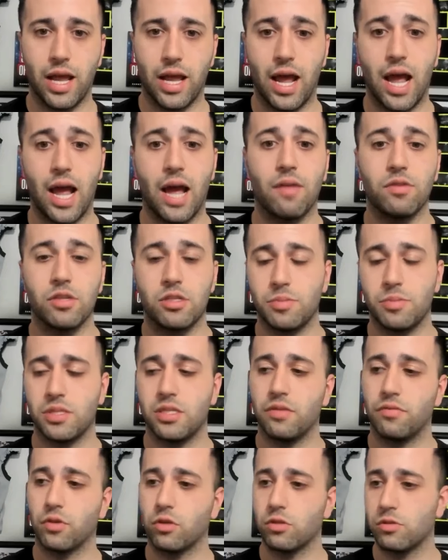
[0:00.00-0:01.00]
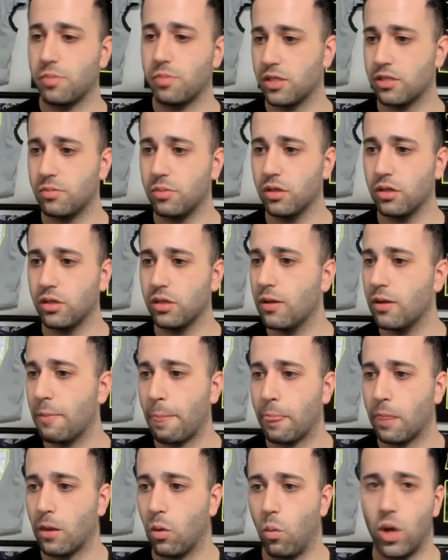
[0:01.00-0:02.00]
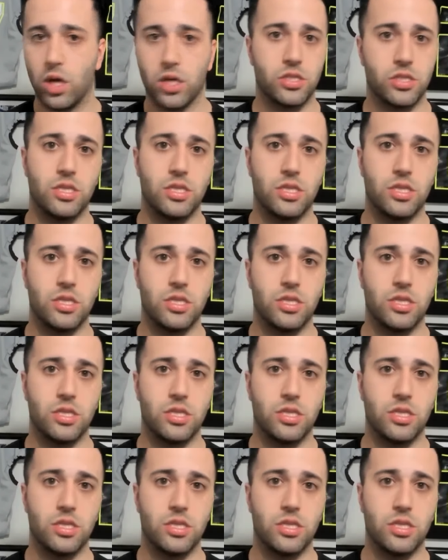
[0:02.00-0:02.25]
Have a specific responsibility. Wide